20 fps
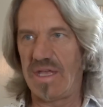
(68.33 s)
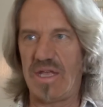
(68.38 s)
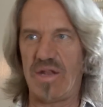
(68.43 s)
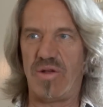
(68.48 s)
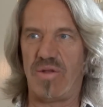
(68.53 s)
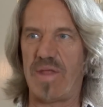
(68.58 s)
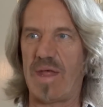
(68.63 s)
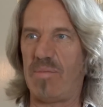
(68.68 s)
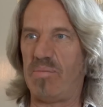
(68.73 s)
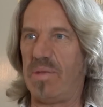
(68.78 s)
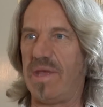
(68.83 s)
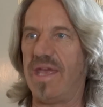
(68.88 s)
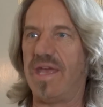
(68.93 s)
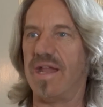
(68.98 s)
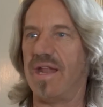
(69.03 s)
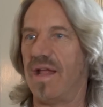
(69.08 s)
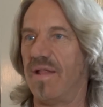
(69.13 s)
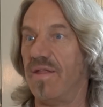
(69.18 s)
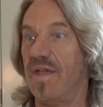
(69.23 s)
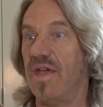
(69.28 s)
you know, that
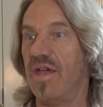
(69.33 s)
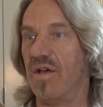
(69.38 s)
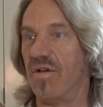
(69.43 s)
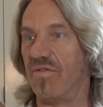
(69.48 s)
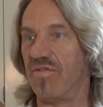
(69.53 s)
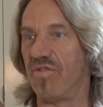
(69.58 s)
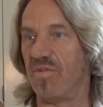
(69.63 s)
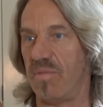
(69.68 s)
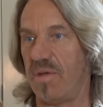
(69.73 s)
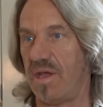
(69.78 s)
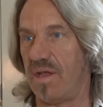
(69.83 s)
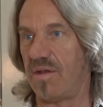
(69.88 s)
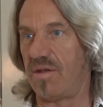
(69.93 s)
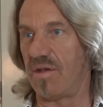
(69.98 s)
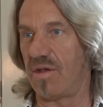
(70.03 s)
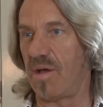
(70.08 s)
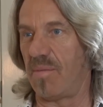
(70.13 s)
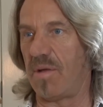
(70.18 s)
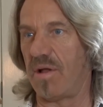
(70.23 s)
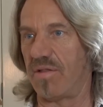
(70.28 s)
beacon on the hill for me
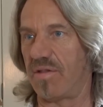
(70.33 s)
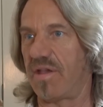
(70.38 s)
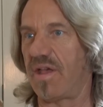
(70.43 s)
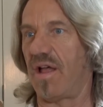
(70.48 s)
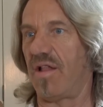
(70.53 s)
to come out to